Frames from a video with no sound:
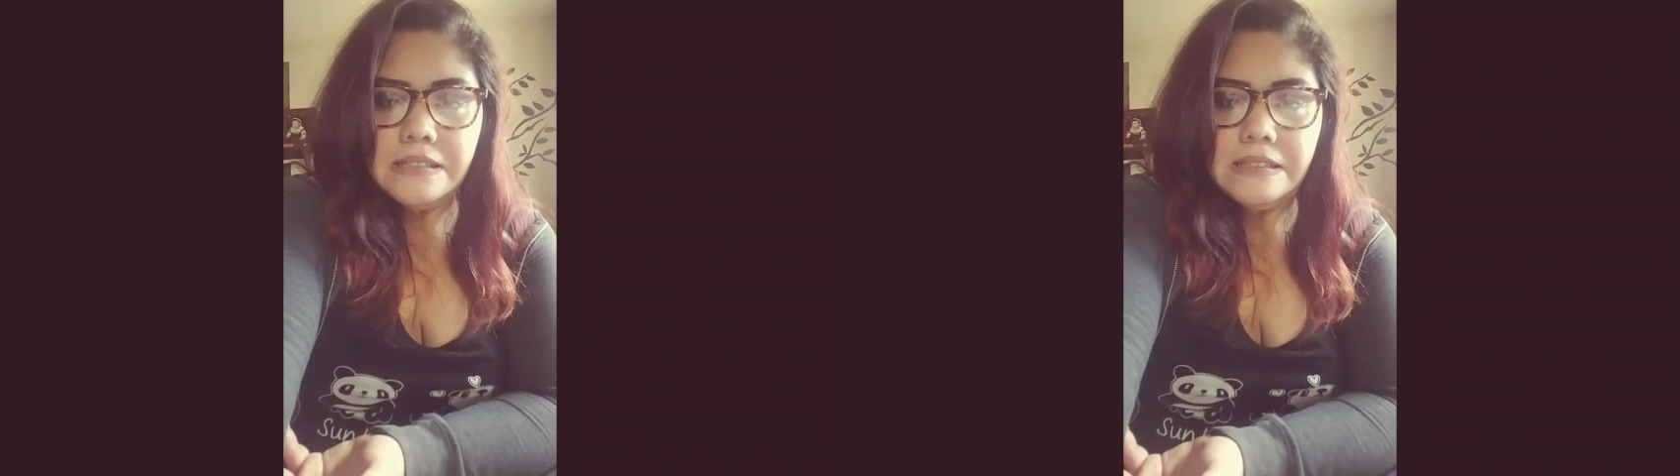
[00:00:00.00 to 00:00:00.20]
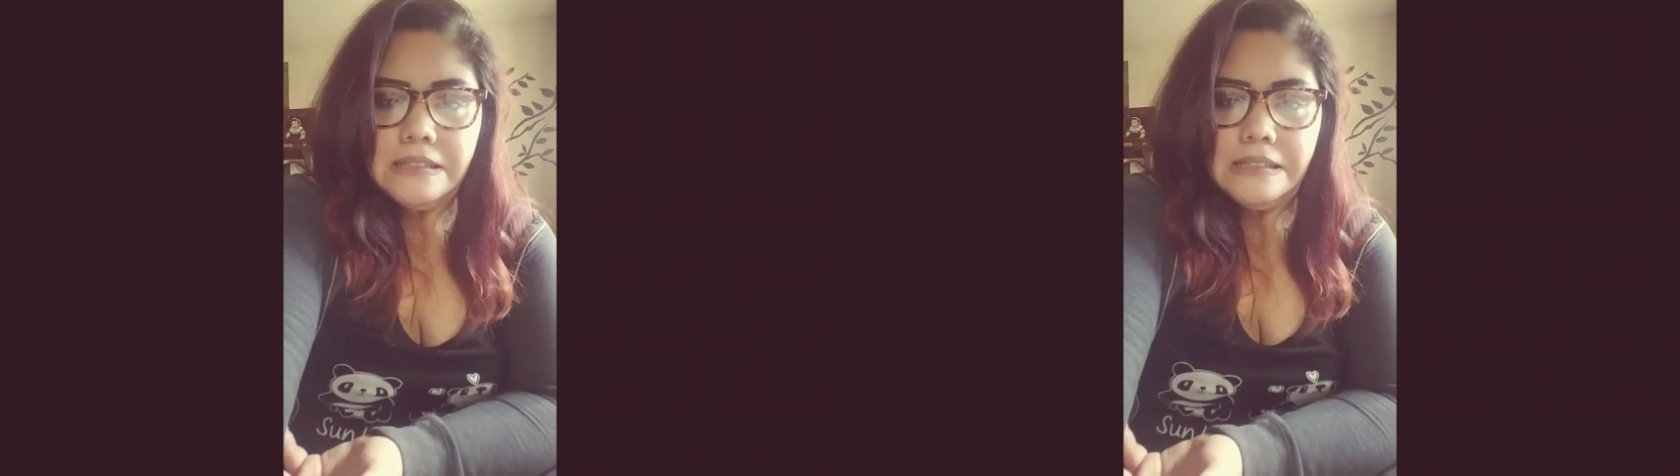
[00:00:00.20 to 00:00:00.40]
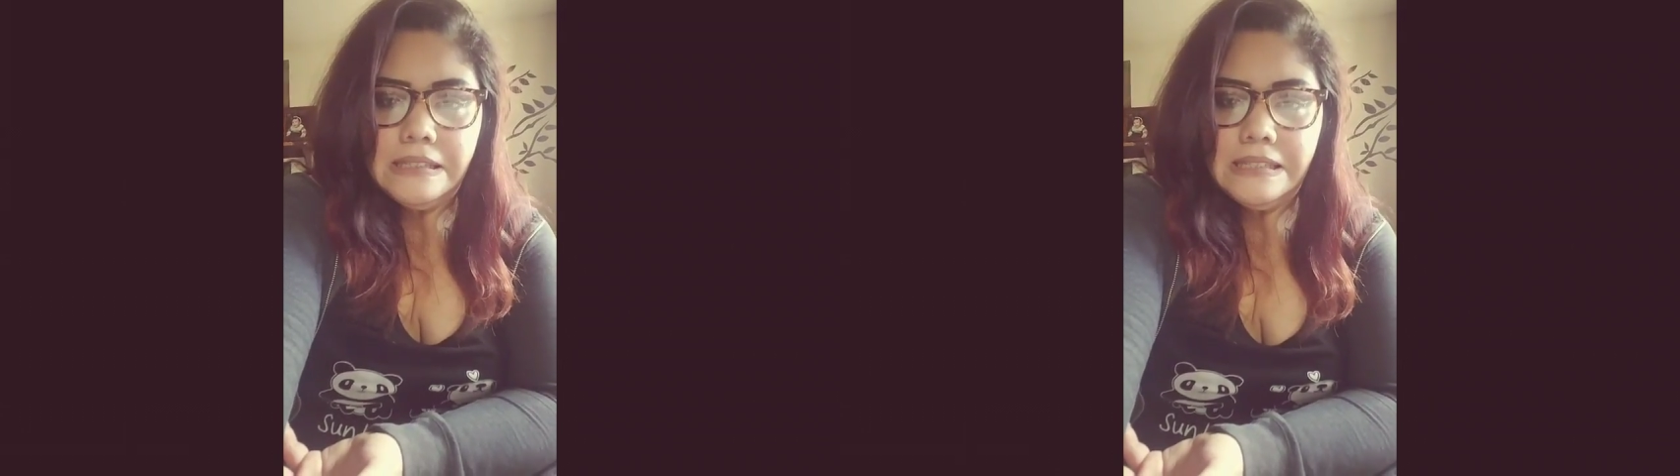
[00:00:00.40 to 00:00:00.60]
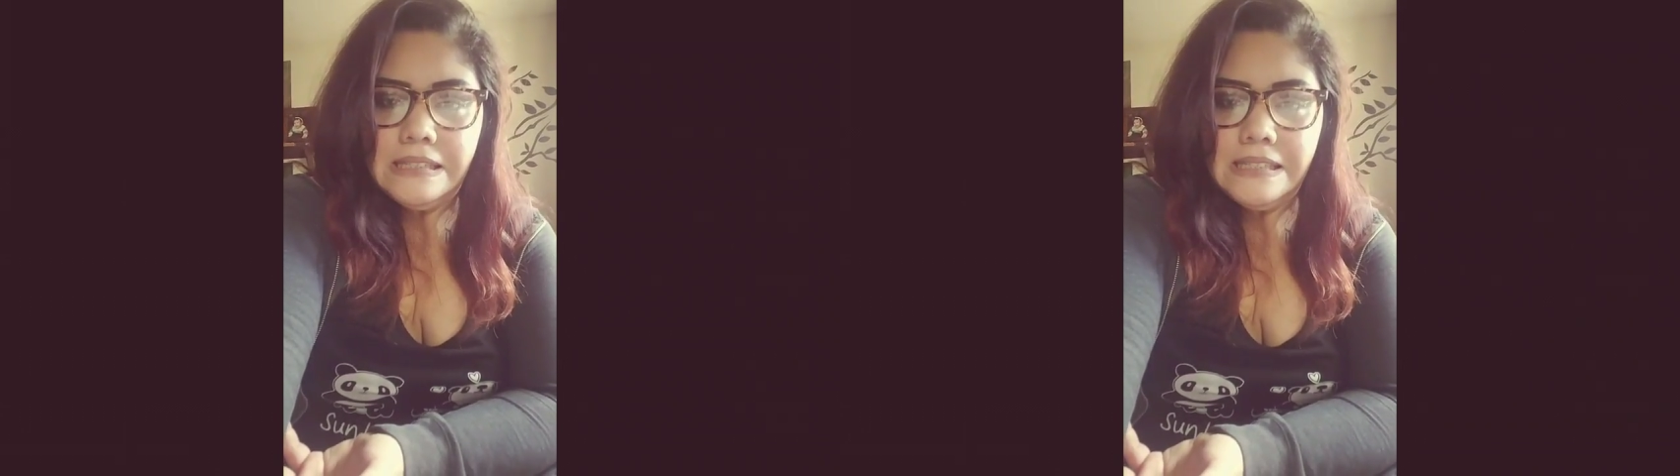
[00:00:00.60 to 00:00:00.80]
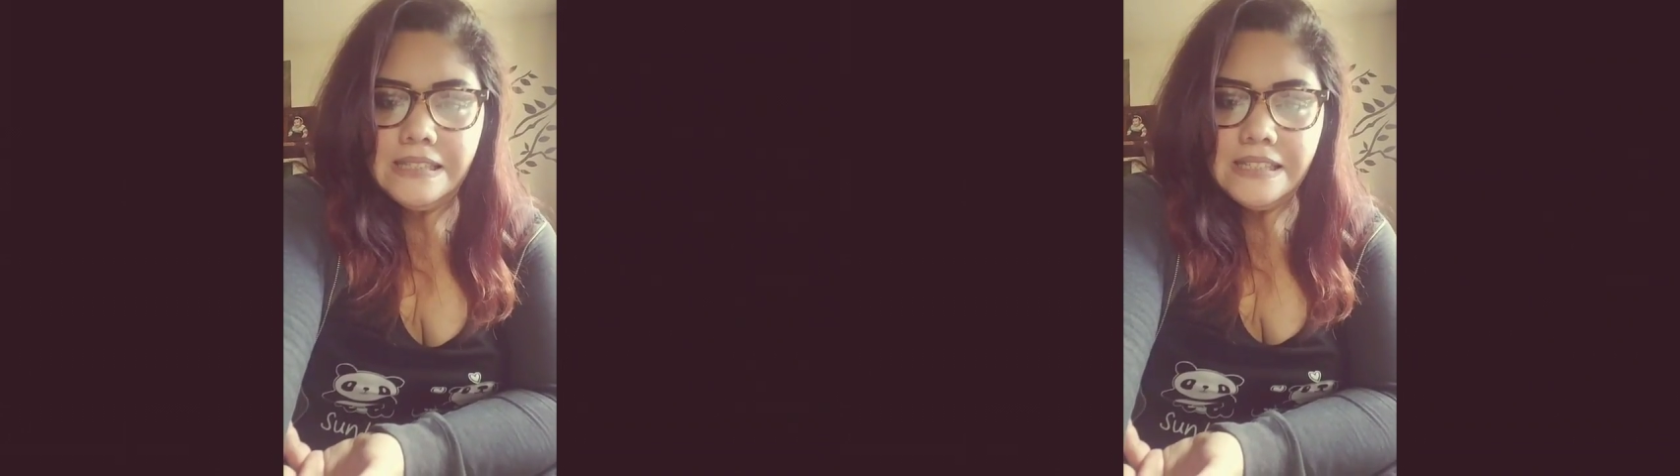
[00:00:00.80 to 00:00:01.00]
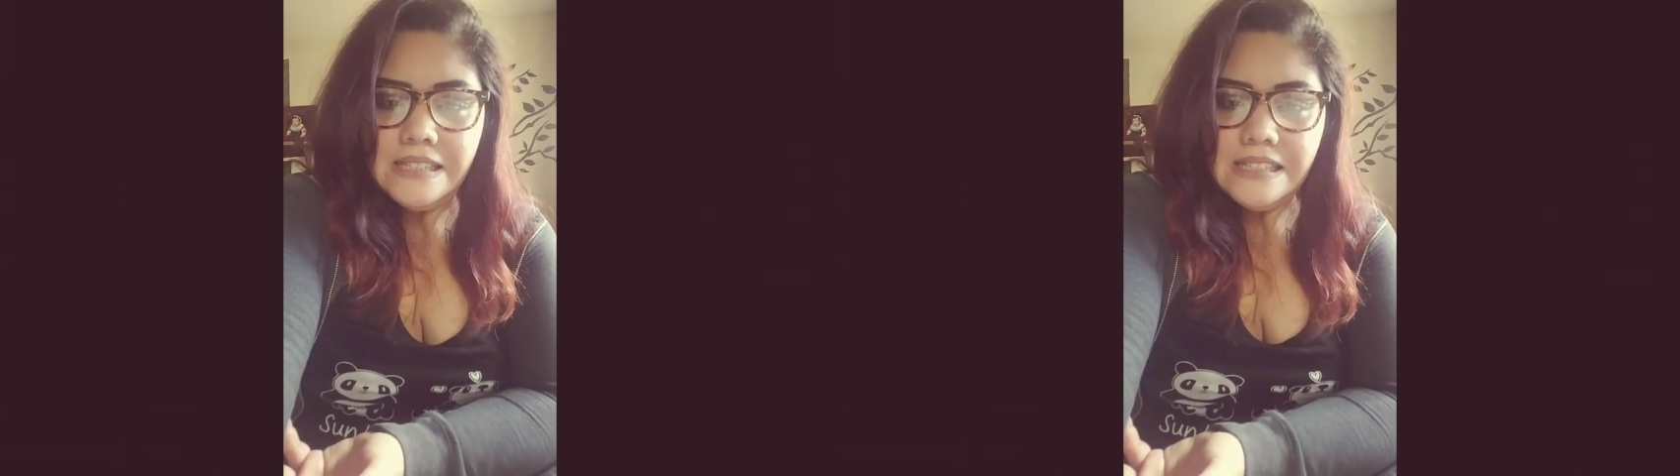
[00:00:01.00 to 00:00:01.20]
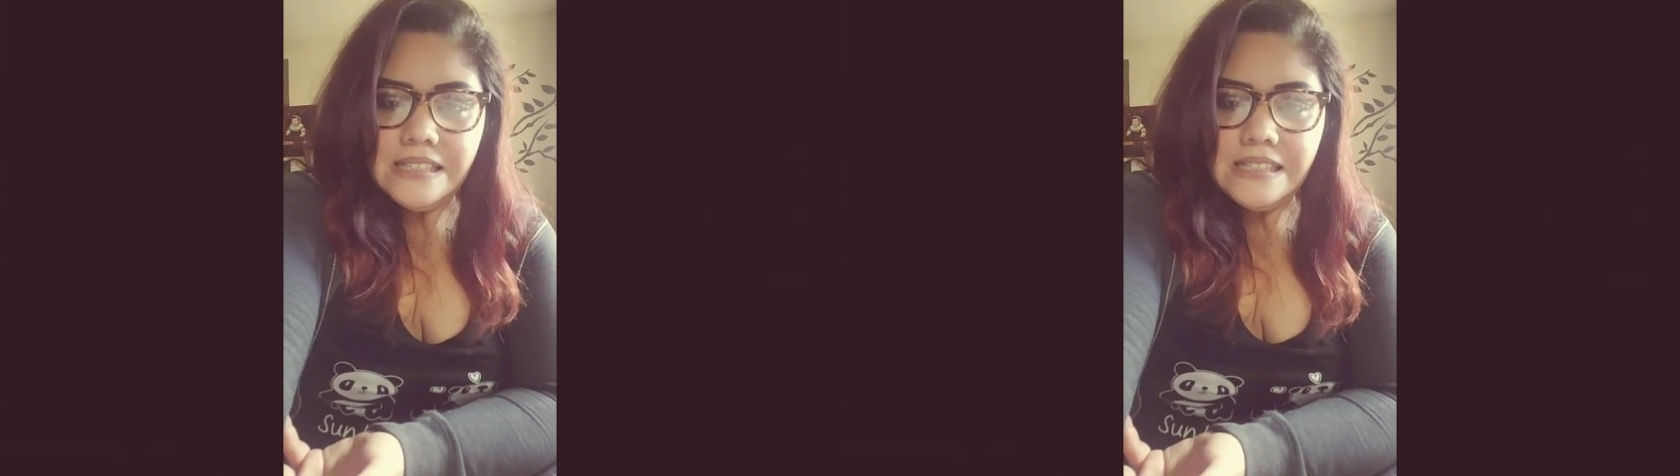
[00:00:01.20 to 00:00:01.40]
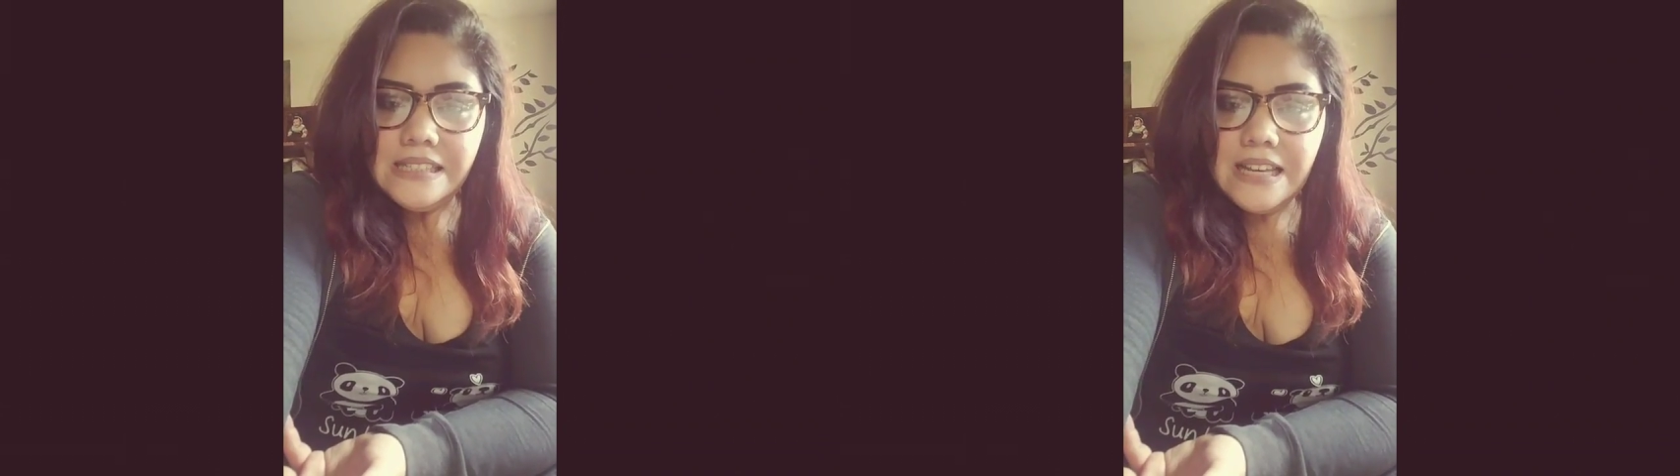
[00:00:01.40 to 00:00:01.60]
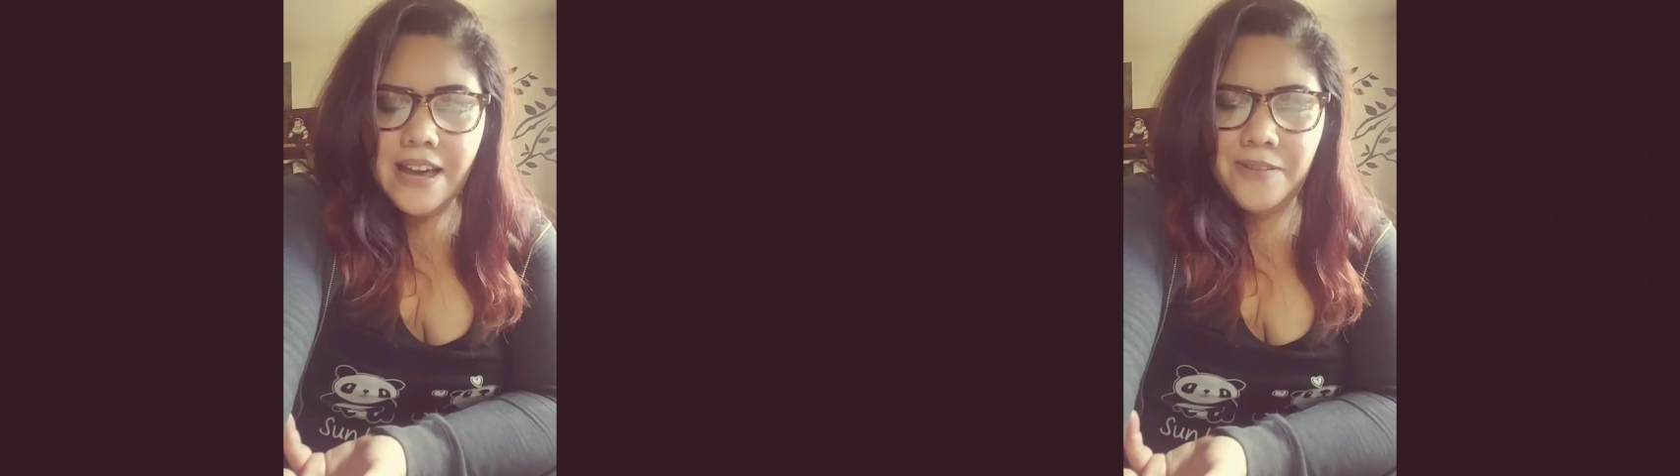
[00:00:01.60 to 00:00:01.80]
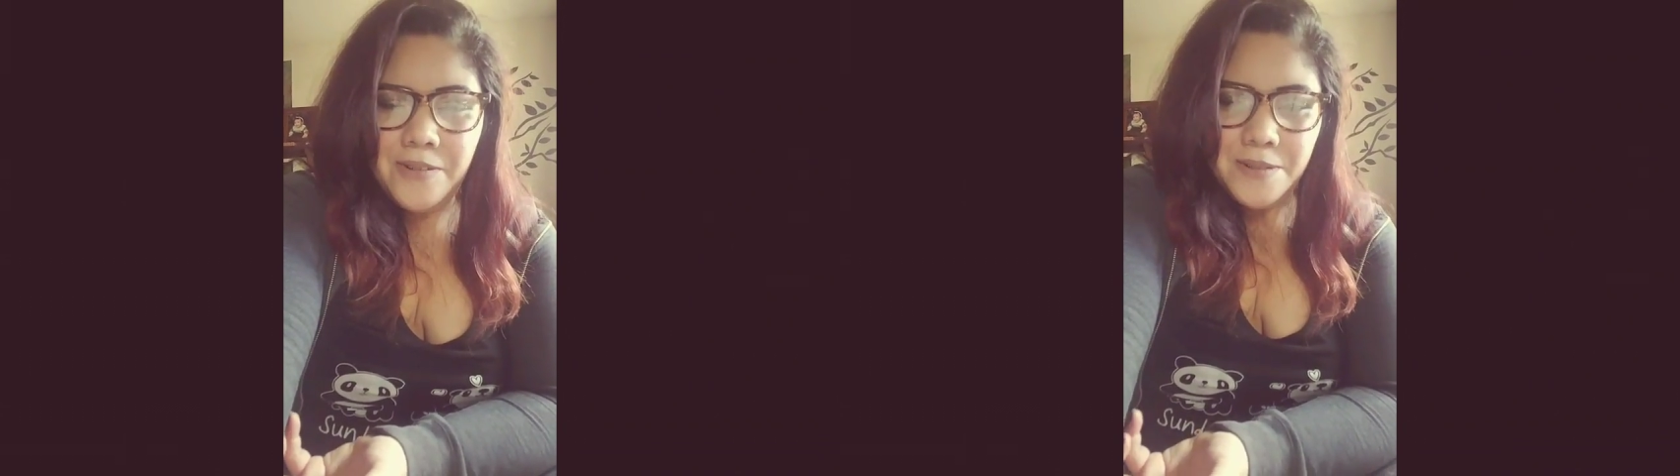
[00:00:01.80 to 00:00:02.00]
ugh.
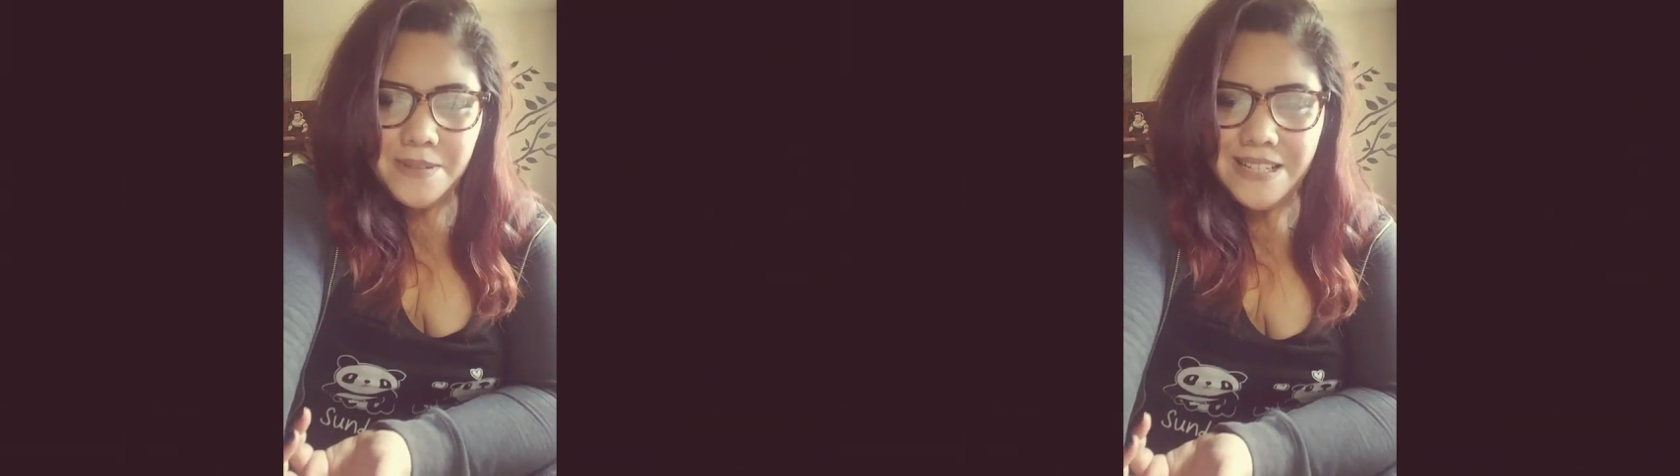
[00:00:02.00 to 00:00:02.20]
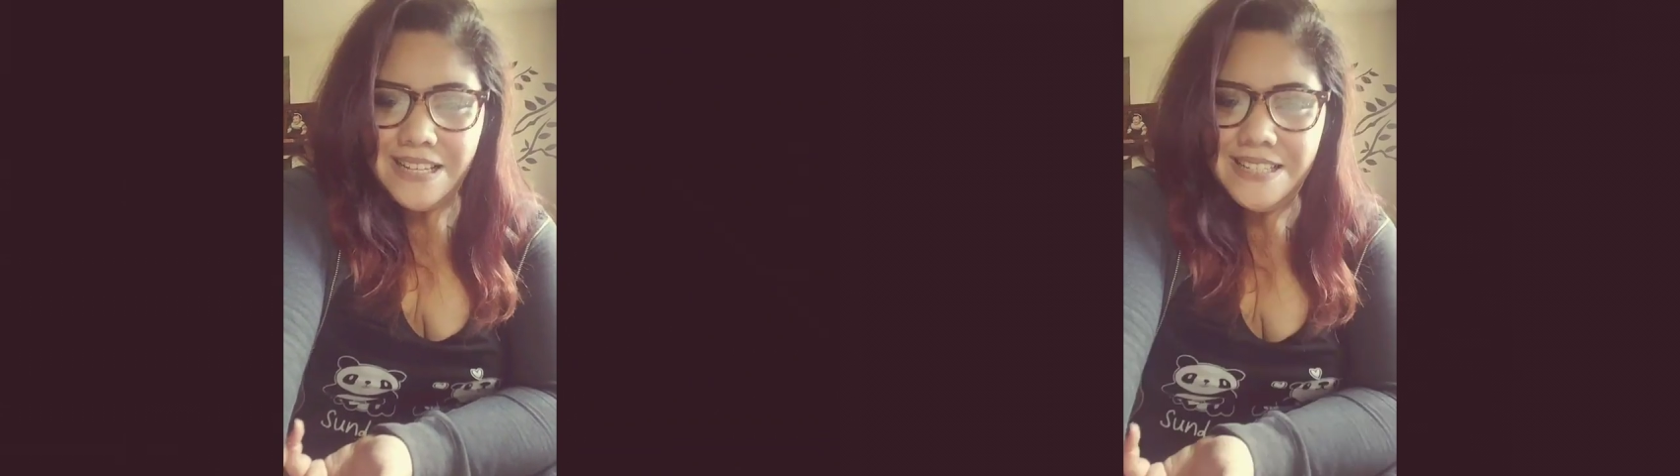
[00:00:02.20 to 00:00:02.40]
I've always been